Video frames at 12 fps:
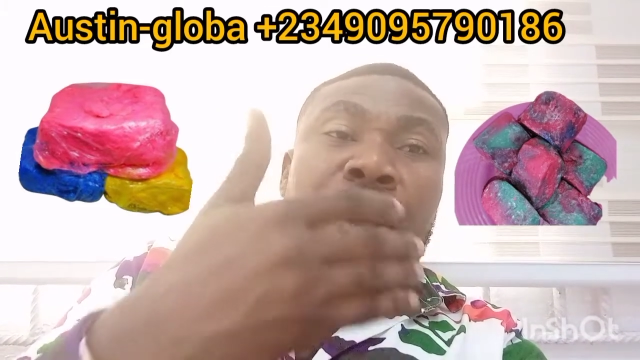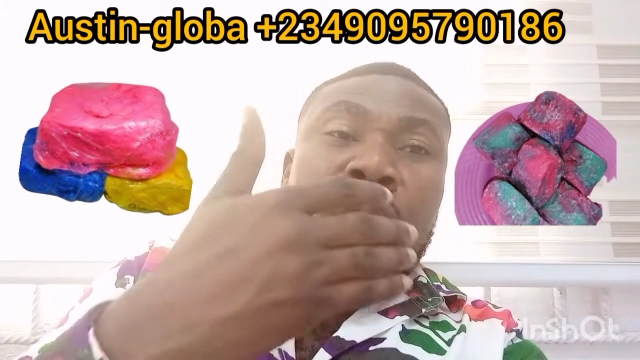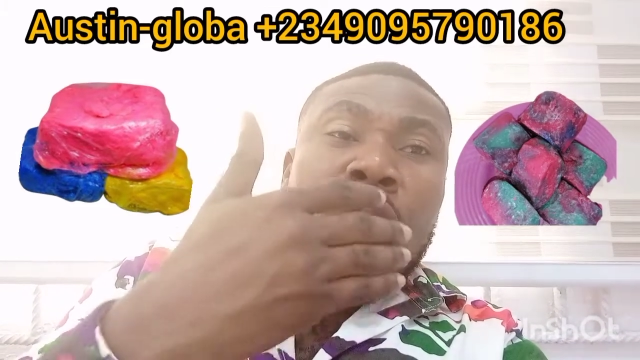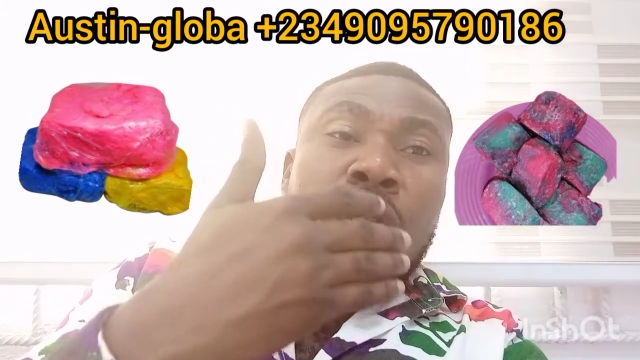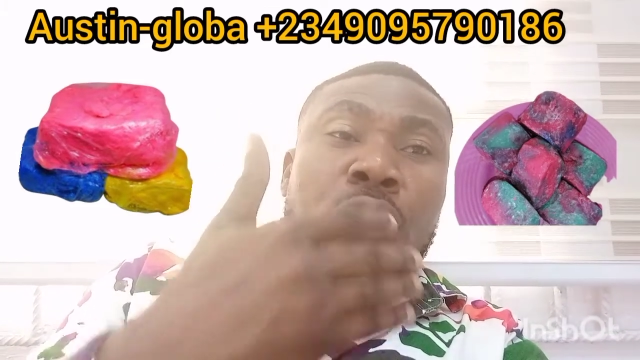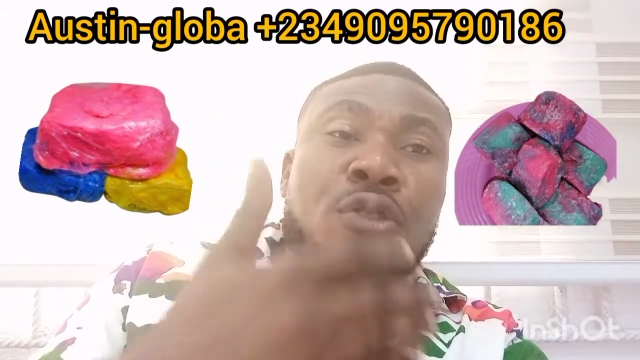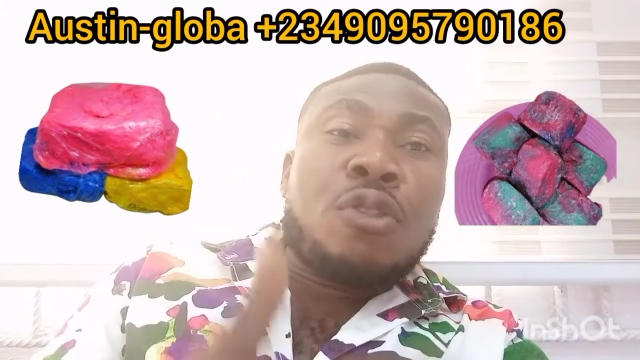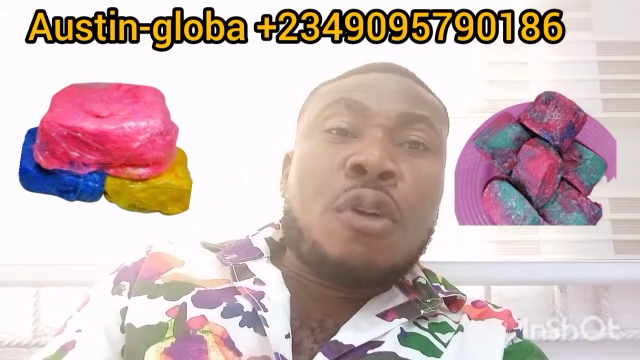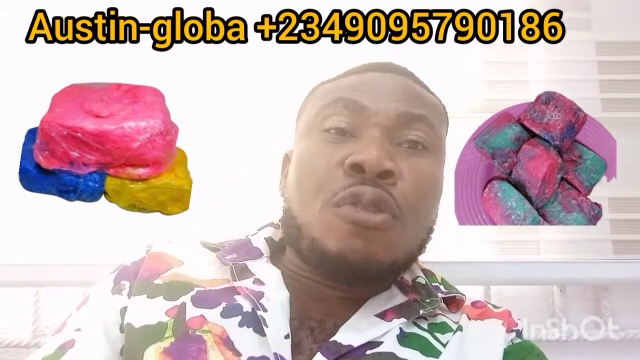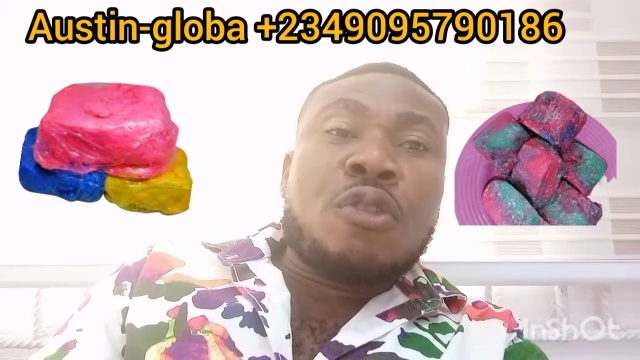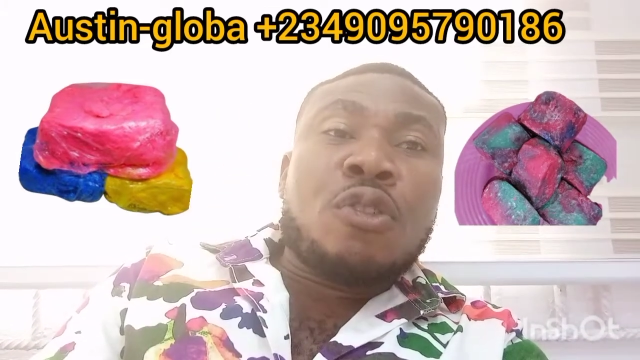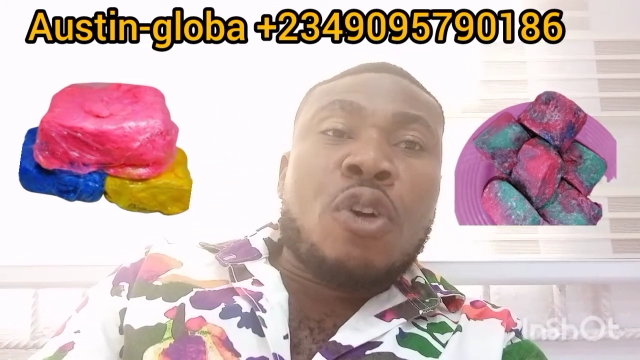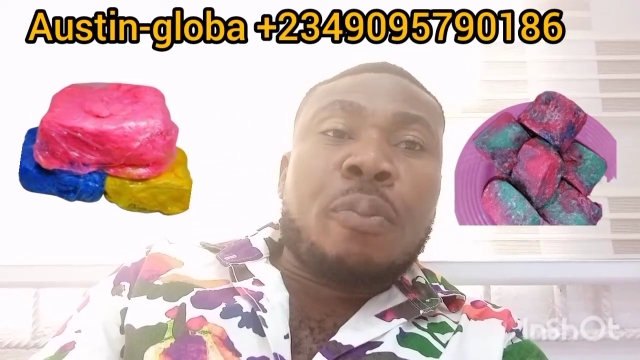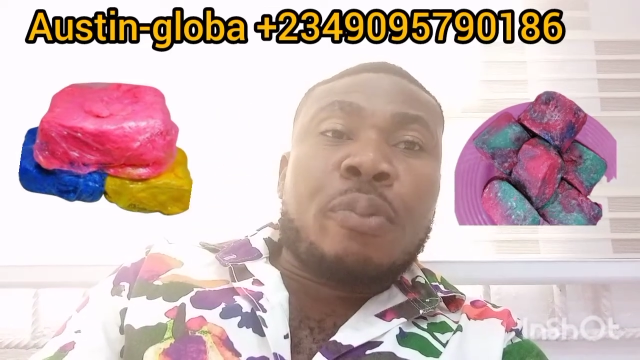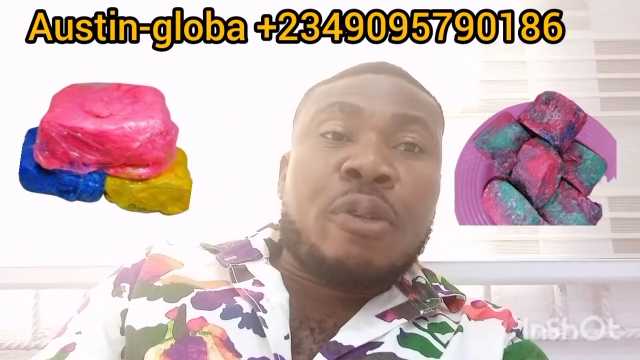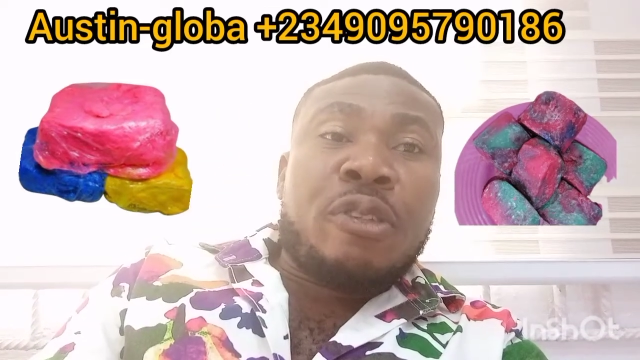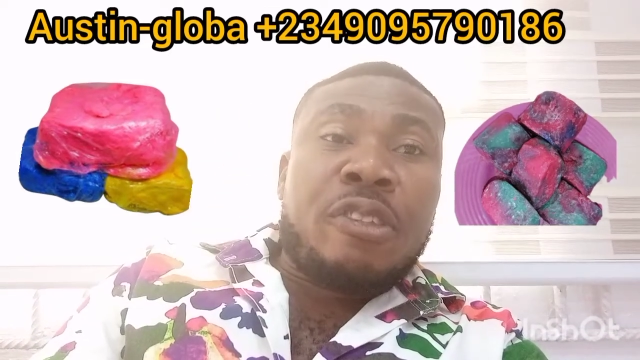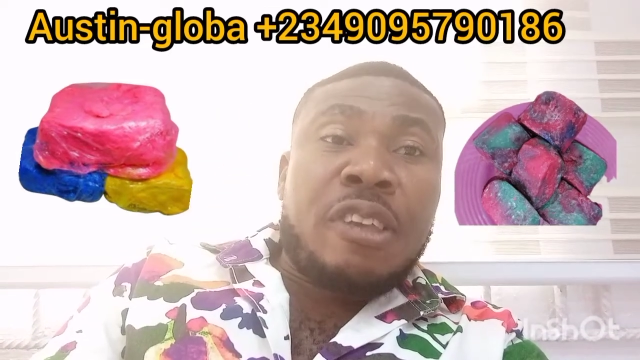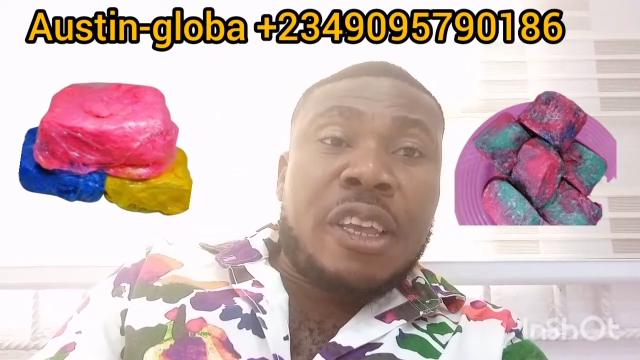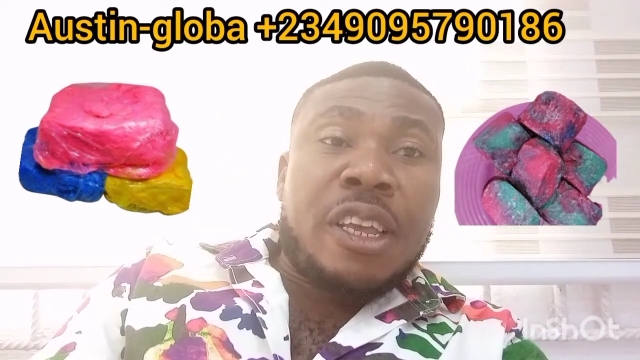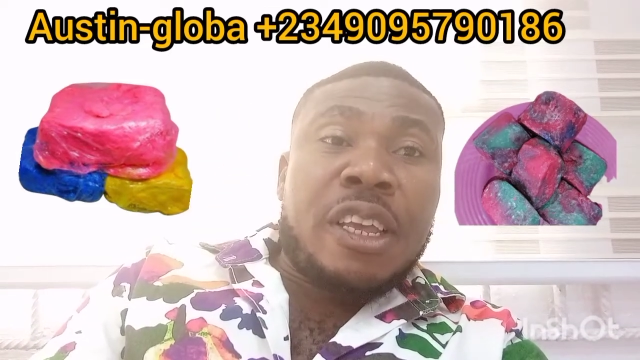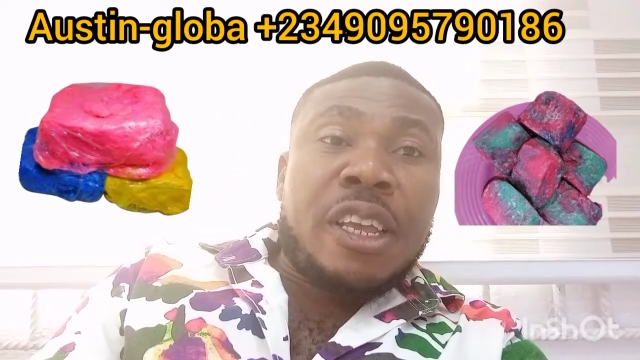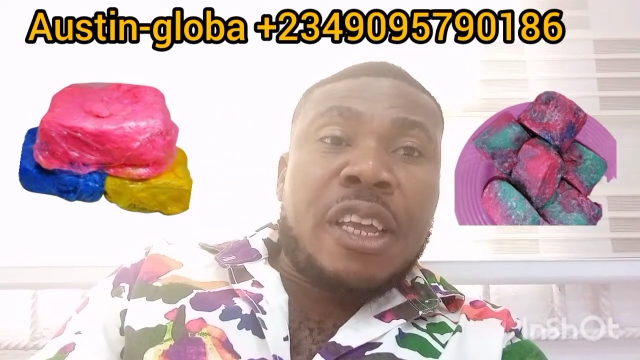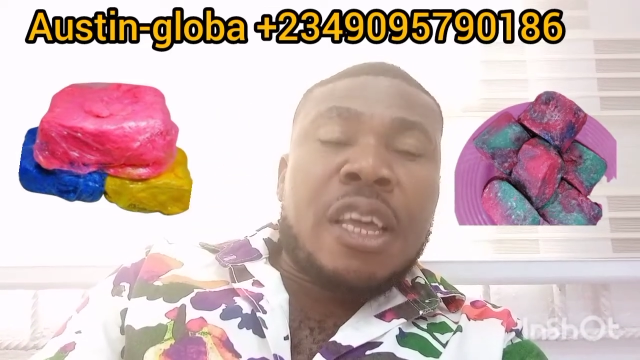The ozone soap you
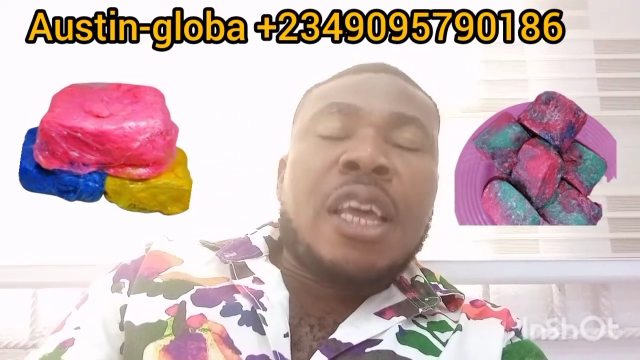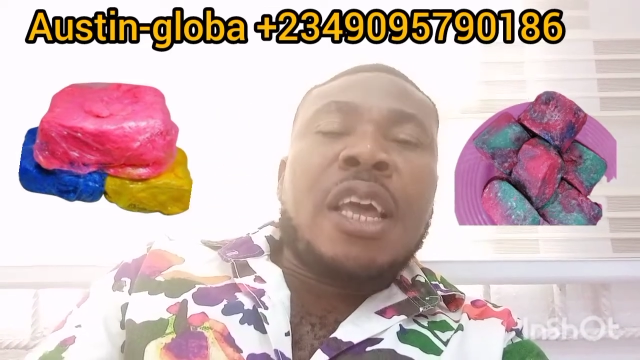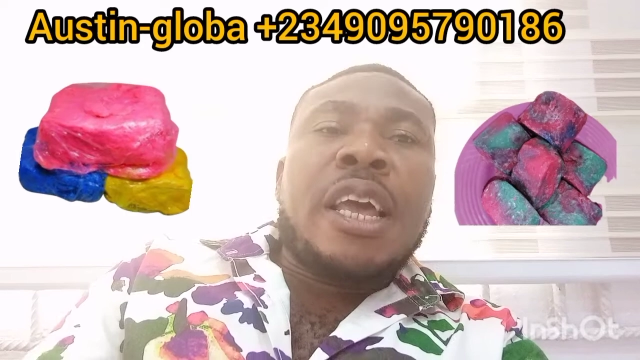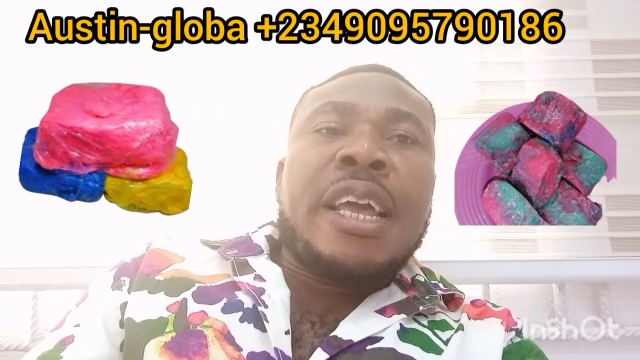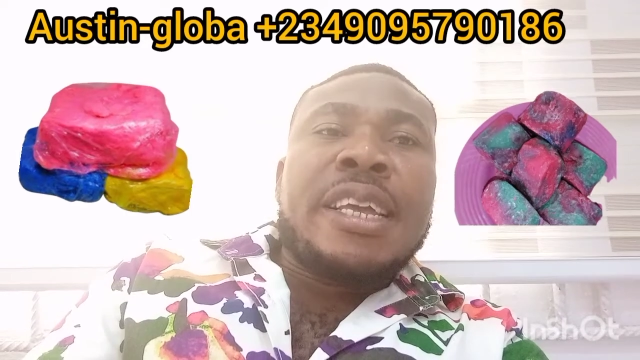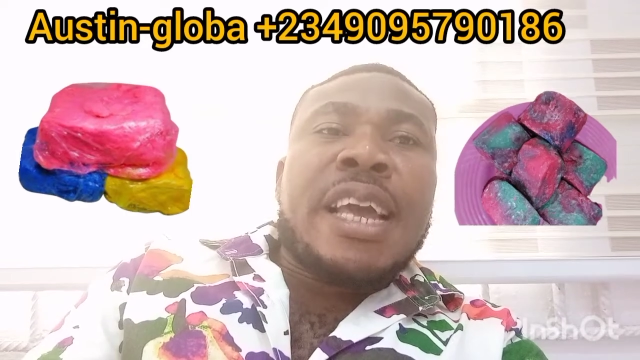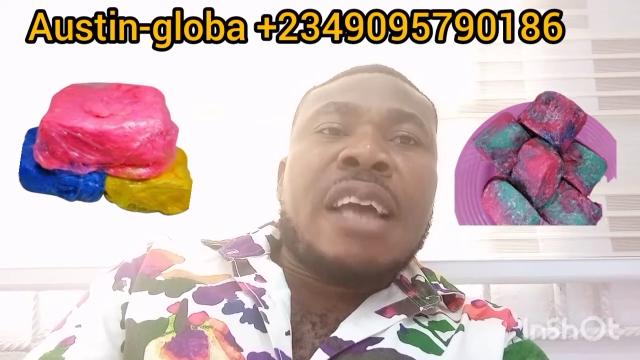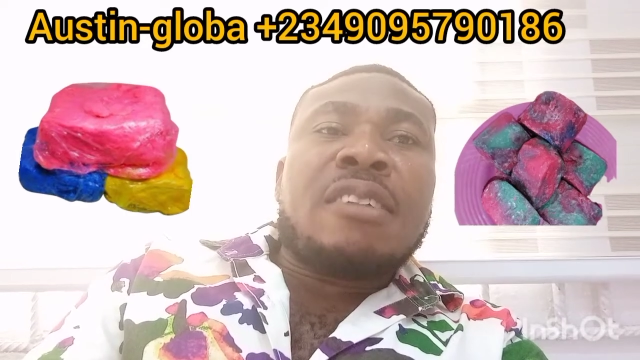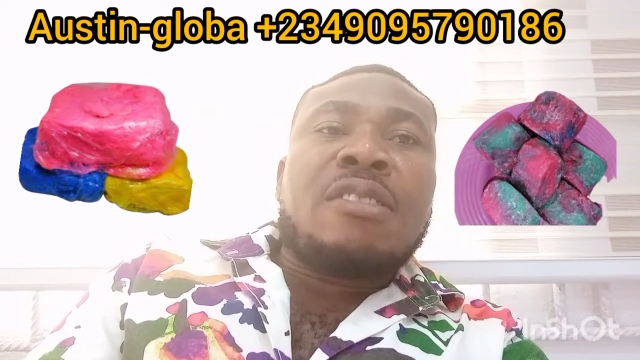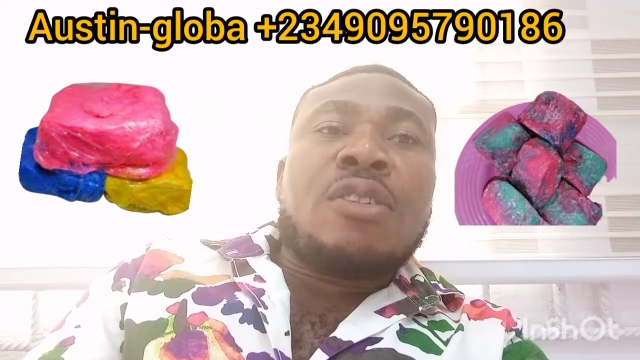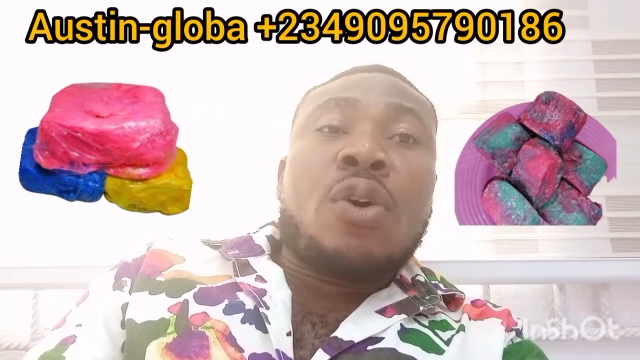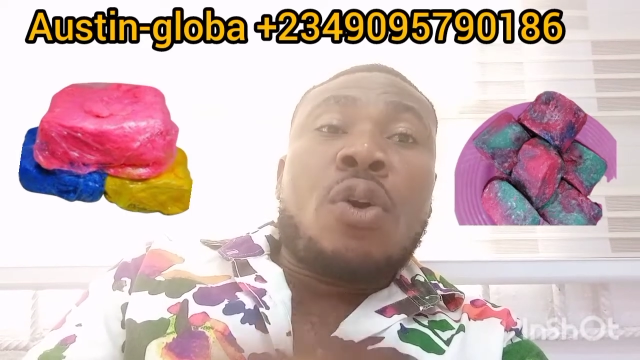see, yes,